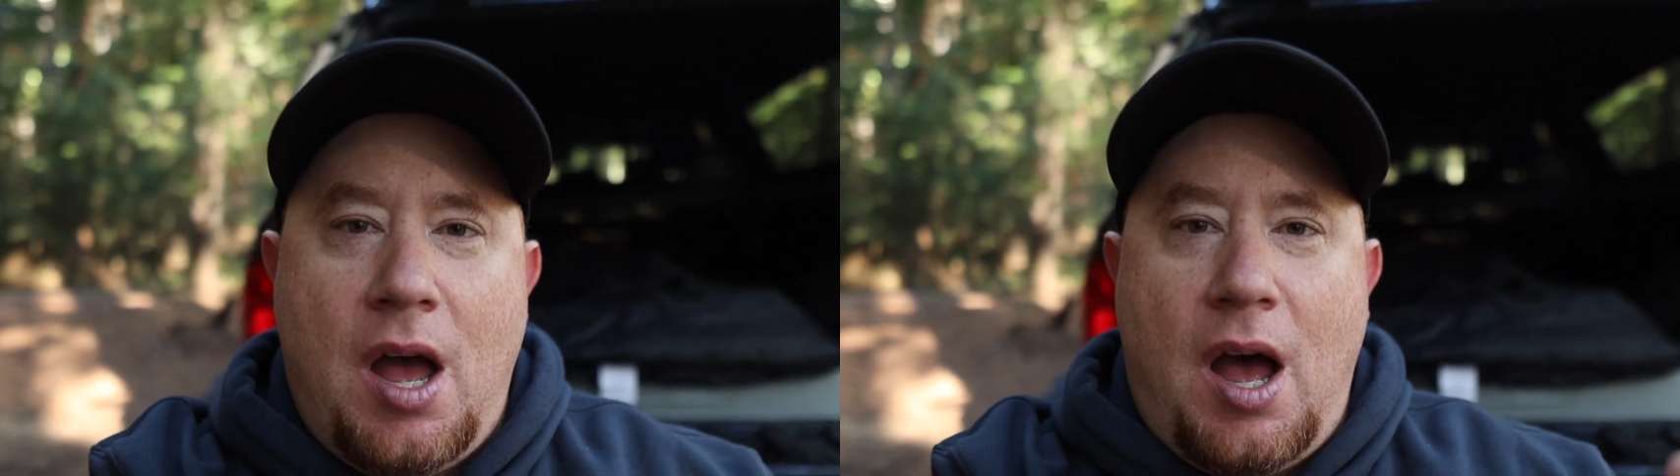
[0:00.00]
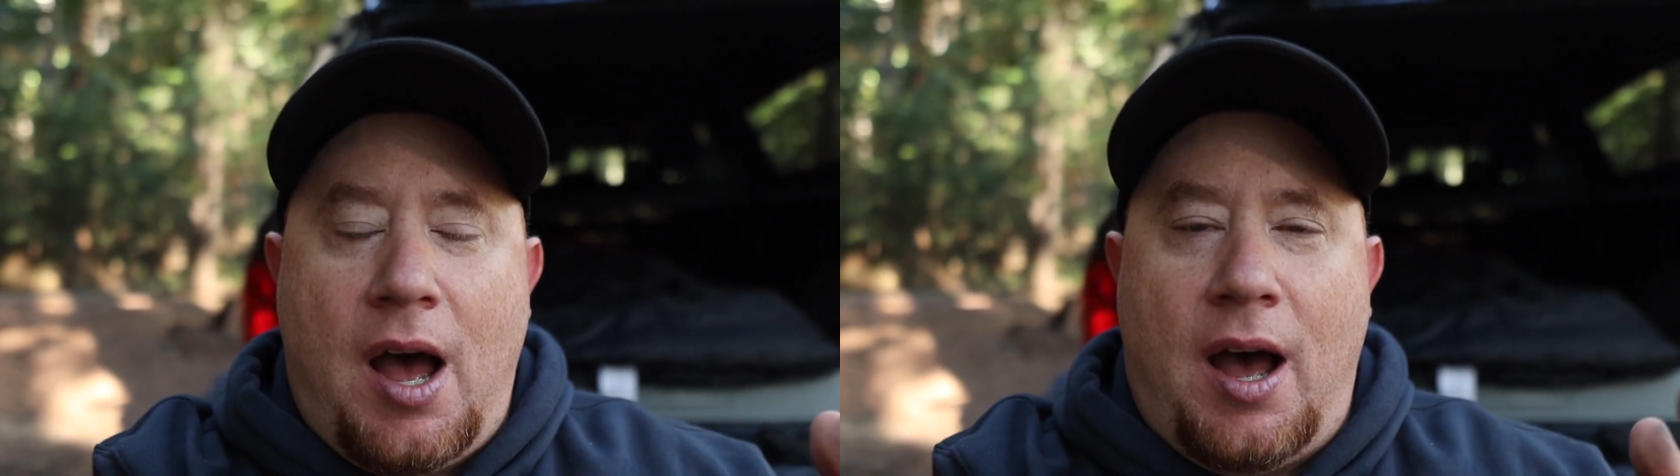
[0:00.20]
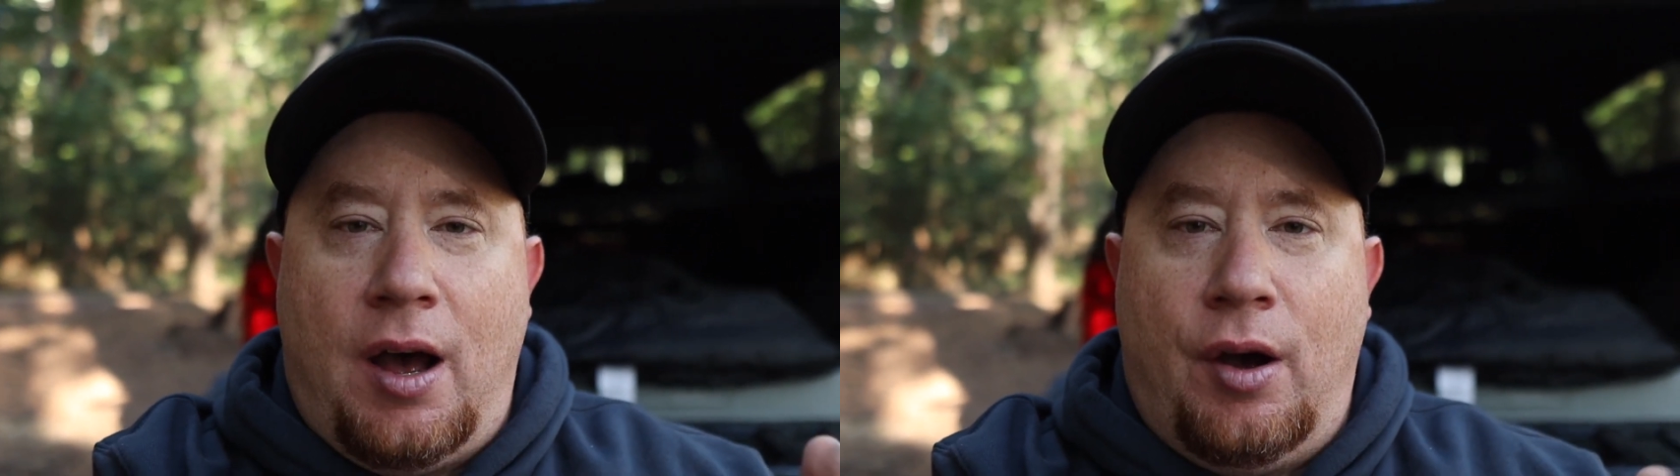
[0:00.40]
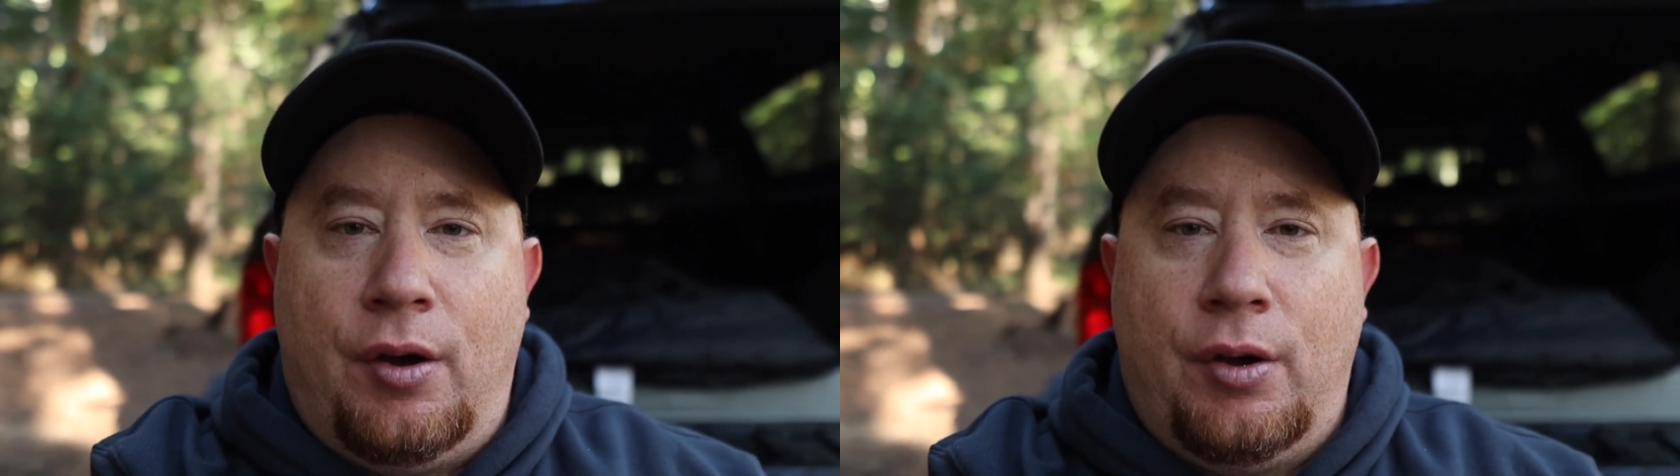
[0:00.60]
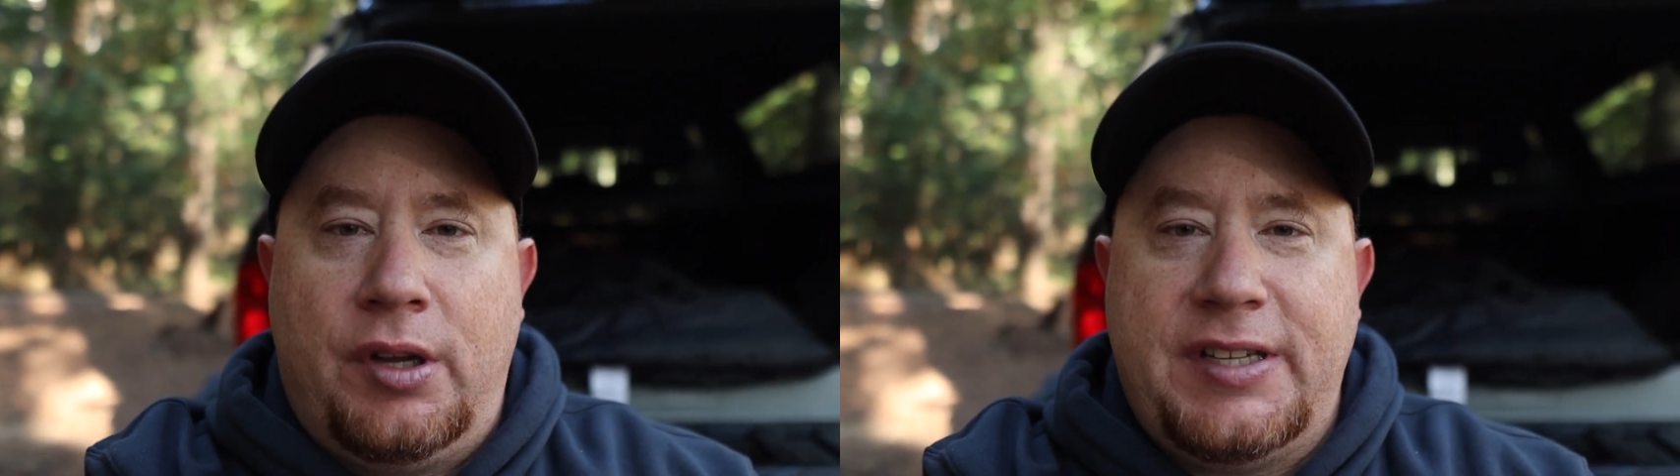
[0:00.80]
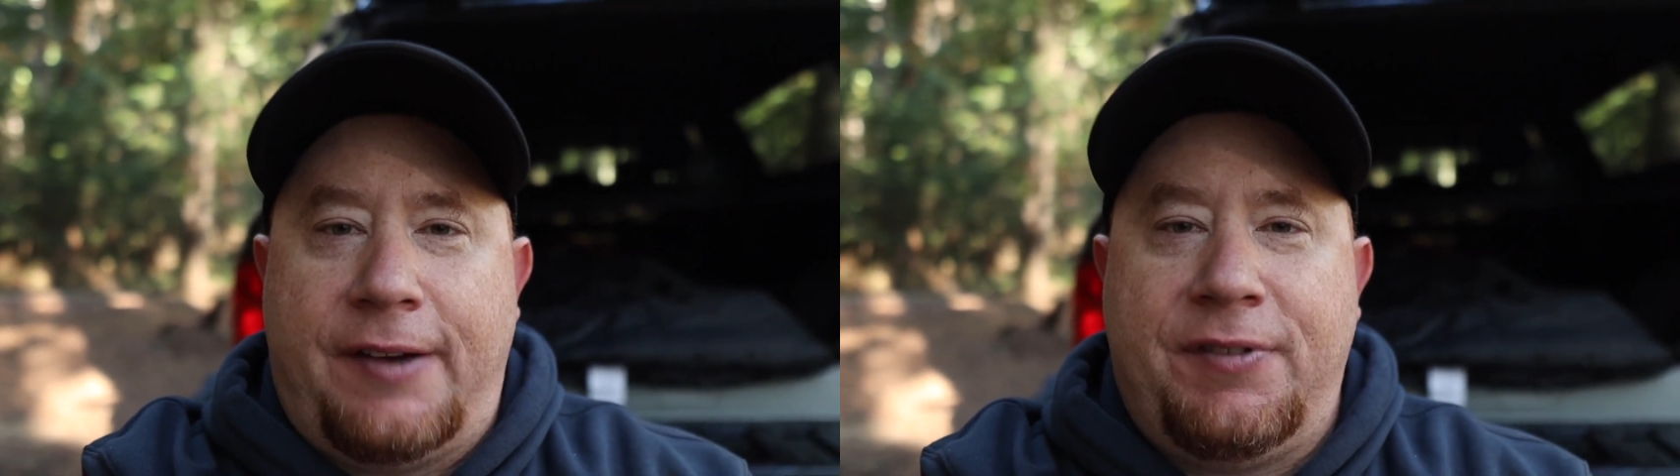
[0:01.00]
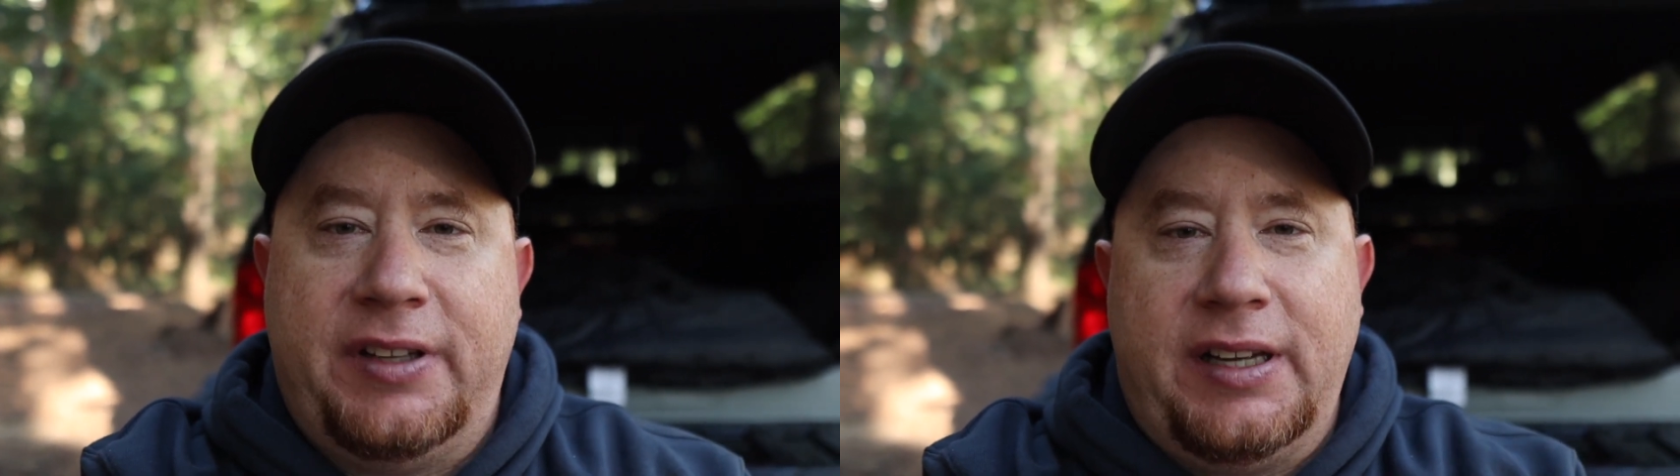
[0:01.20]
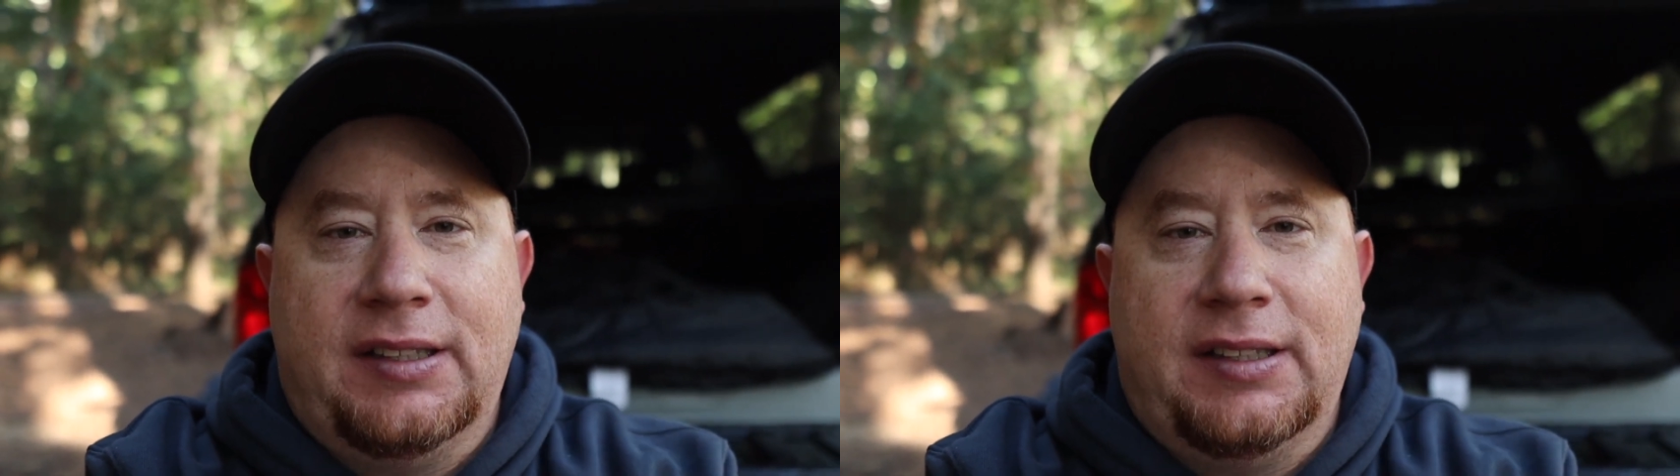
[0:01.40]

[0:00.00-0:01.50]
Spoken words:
Definitely